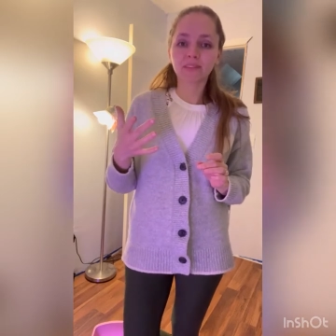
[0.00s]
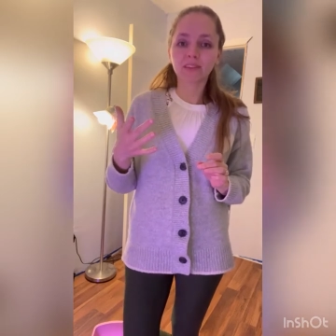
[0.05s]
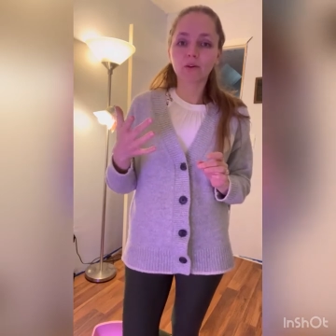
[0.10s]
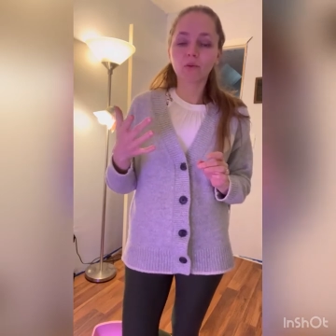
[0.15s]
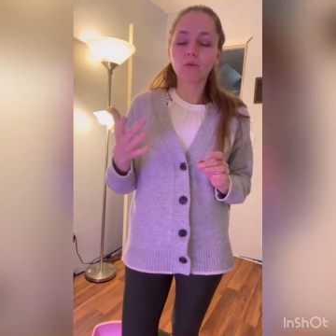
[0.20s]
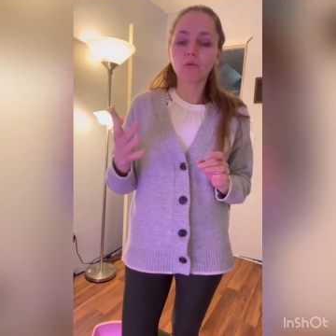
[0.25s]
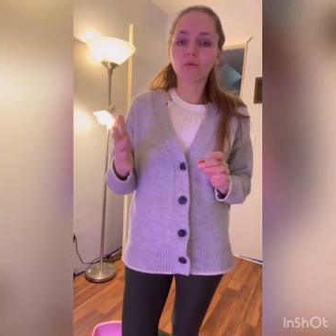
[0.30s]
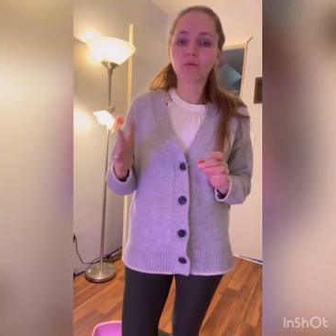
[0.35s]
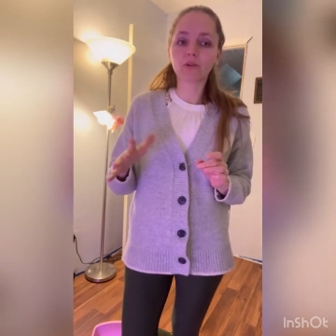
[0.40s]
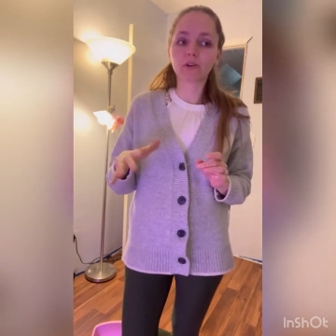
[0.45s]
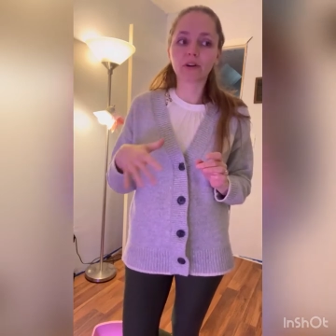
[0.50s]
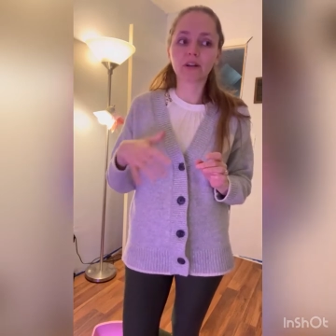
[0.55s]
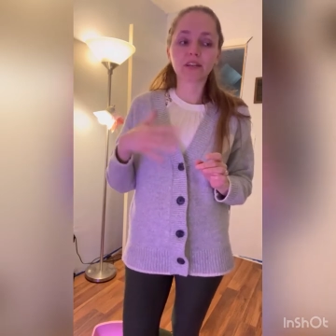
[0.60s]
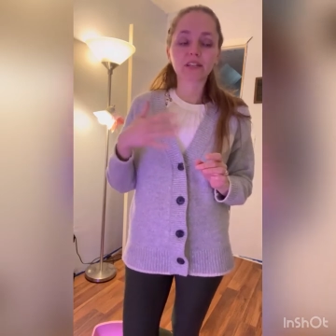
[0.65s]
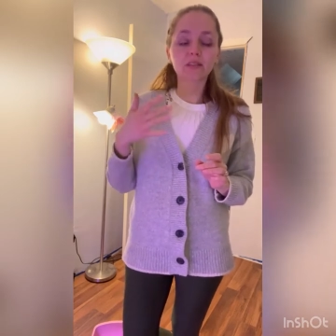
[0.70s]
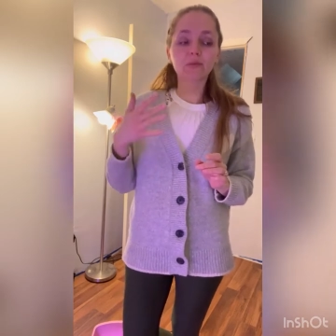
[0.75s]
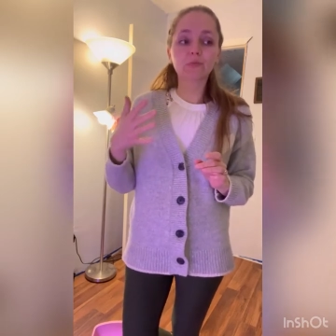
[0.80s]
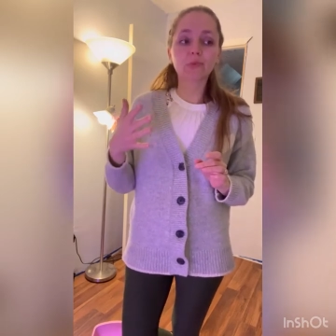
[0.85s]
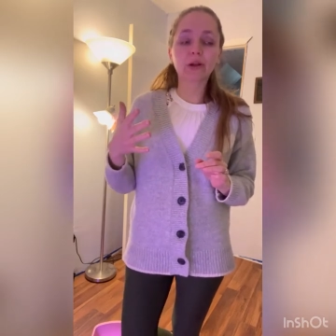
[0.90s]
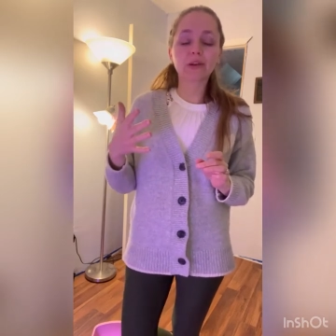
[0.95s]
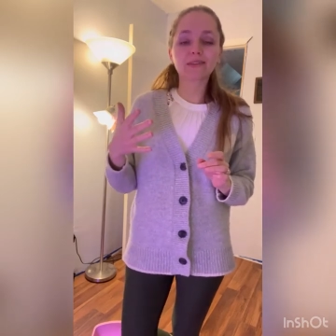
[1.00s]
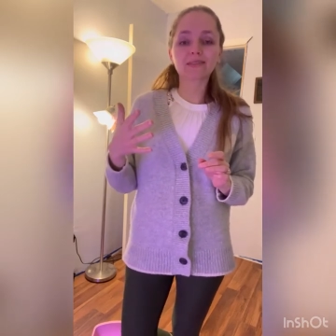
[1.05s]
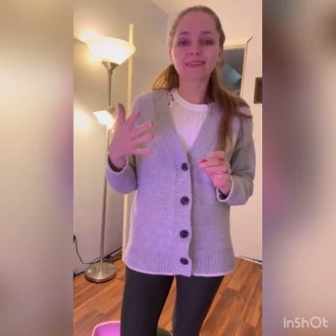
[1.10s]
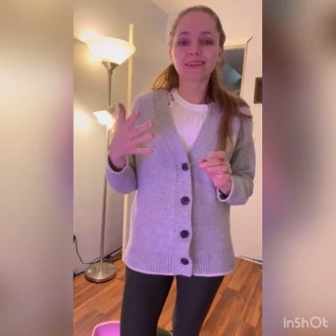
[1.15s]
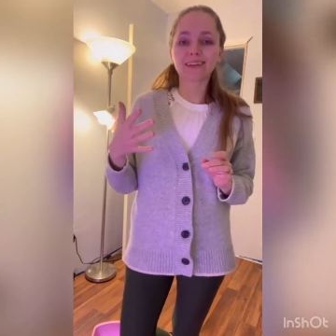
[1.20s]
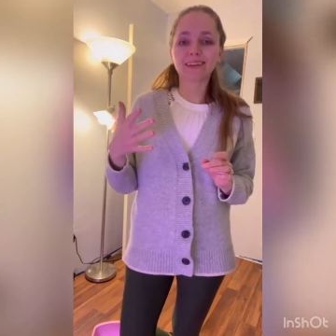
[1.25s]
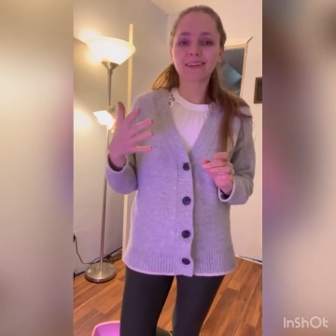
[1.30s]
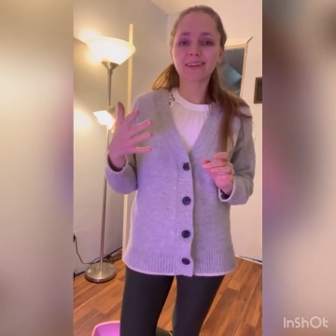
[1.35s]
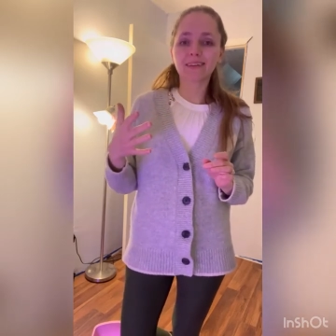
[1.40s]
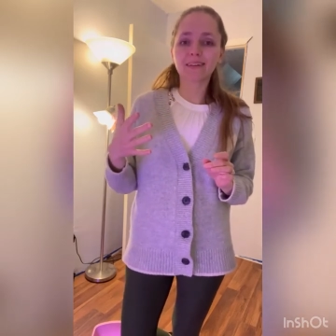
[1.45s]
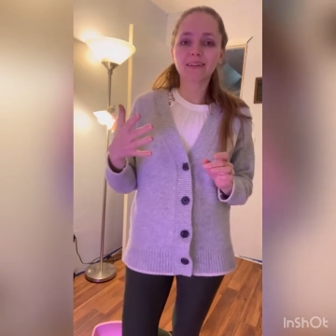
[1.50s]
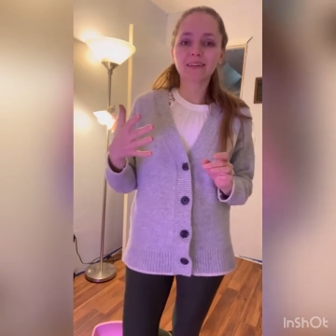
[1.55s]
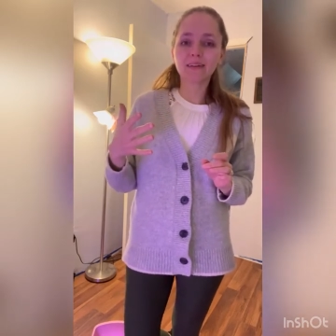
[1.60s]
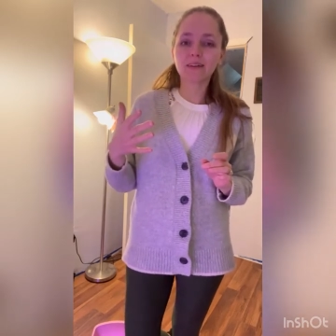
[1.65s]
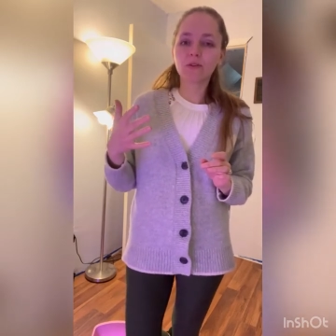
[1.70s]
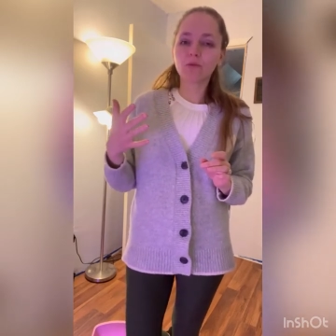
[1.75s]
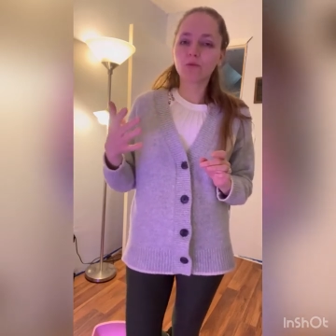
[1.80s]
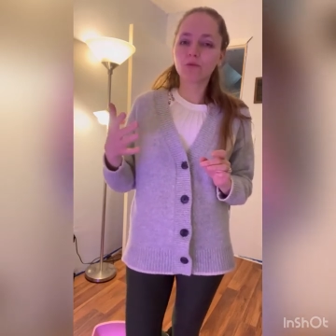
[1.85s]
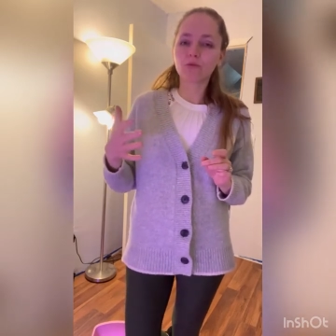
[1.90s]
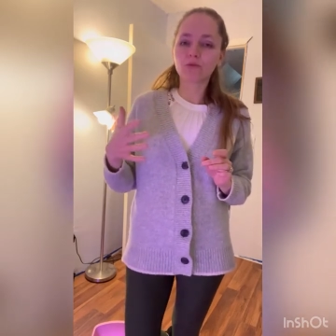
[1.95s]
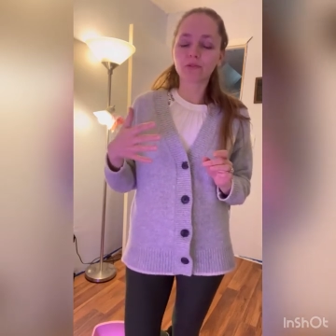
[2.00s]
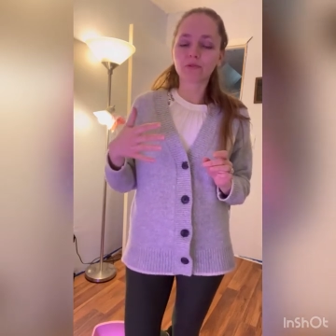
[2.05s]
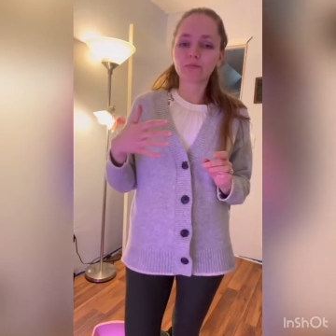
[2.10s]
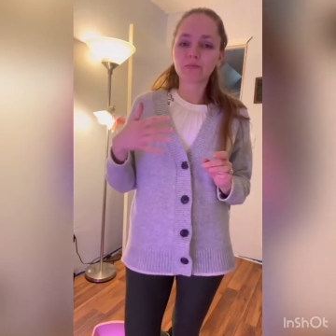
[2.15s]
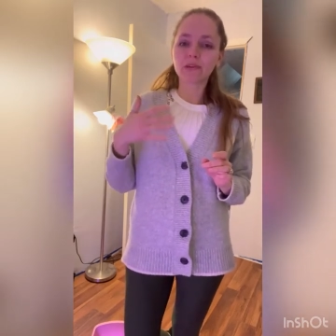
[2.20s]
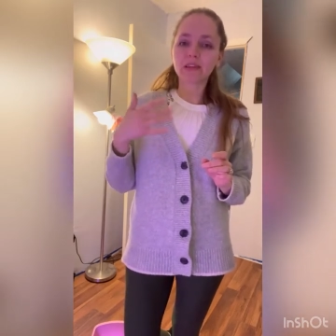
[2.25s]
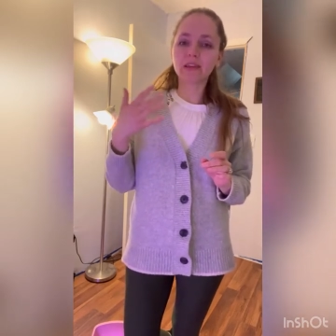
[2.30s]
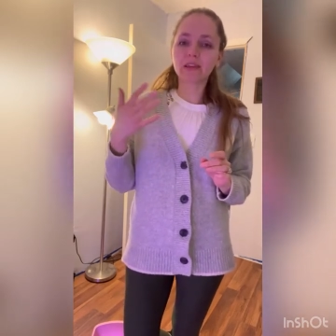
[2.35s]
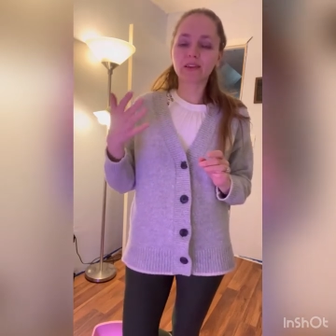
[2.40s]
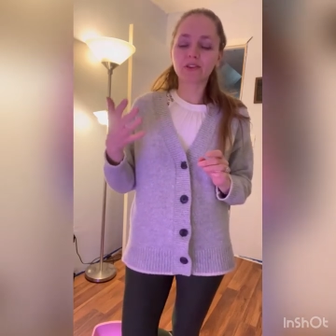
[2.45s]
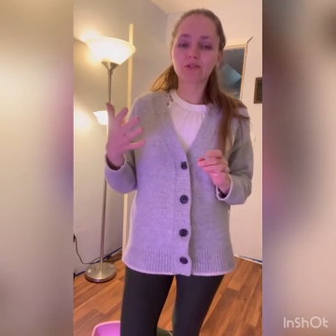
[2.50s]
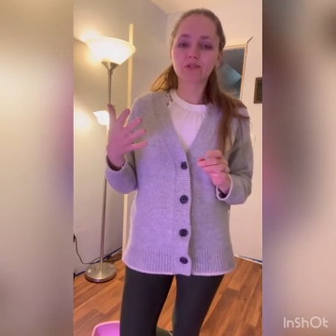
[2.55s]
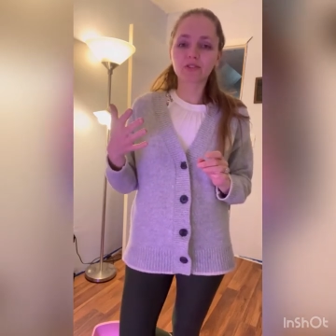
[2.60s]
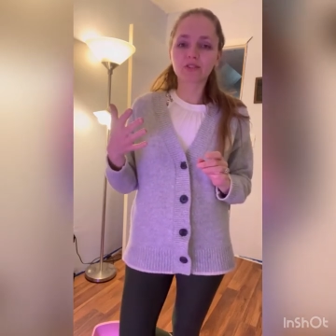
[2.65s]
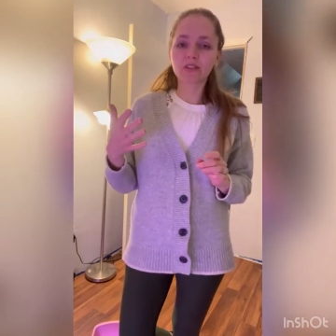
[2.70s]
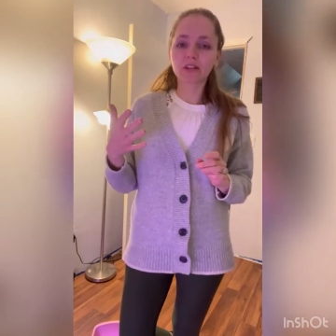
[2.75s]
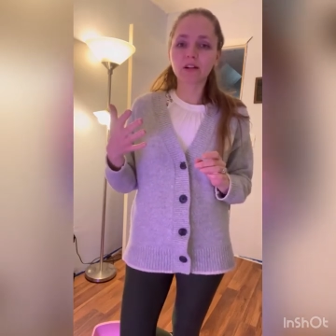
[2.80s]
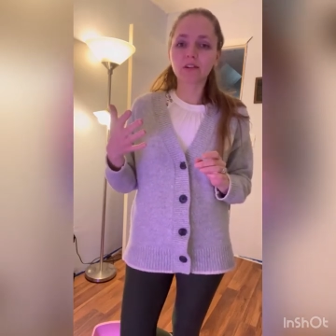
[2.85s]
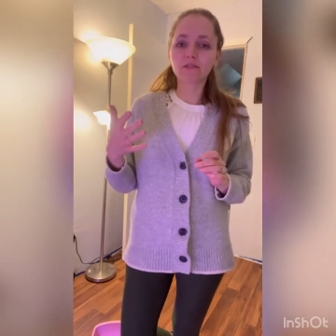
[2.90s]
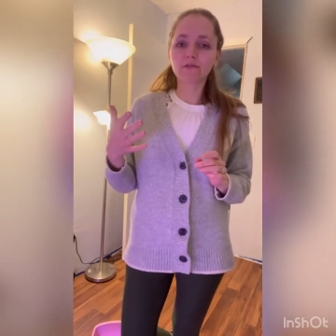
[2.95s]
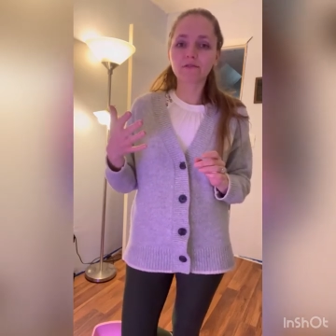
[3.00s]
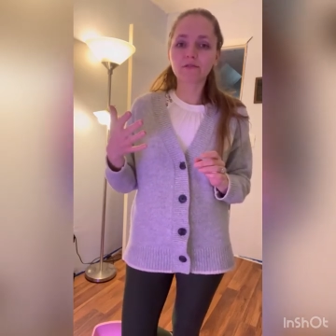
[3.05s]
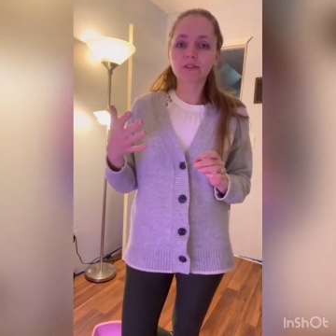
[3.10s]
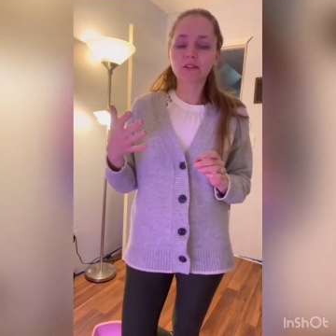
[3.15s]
or expressing or being yourself.